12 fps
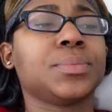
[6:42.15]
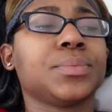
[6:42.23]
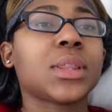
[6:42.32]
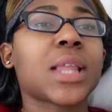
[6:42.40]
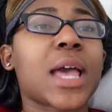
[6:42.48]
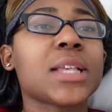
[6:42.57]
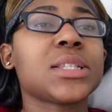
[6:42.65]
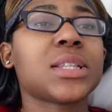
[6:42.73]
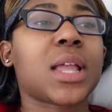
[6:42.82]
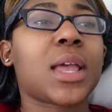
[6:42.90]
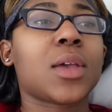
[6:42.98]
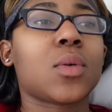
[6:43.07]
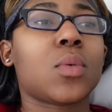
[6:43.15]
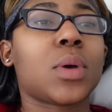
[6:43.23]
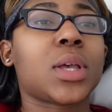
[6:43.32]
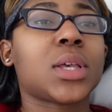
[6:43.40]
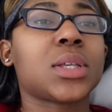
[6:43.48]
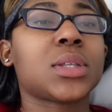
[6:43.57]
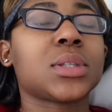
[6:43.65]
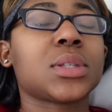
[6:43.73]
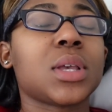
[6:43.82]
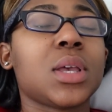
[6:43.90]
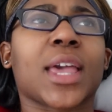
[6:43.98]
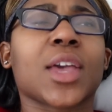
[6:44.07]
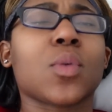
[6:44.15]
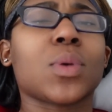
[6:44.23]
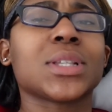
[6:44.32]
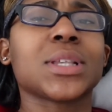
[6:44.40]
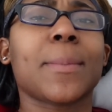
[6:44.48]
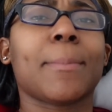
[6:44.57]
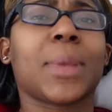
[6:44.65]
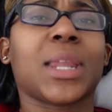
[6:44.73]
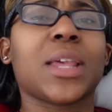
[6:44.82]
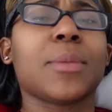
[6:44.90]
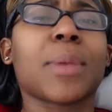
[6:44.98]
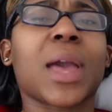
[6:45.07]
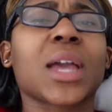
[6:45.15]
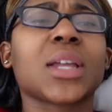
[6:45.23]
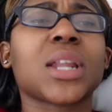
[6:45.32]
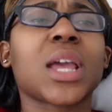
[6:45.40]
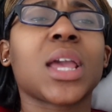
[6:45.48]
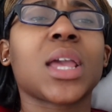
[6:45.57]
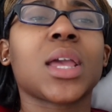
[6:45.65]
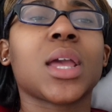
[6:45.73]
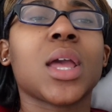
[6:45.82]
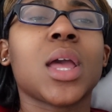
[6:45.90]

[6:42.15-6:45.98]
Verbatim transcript: Last night was like, it wasn't mini back night,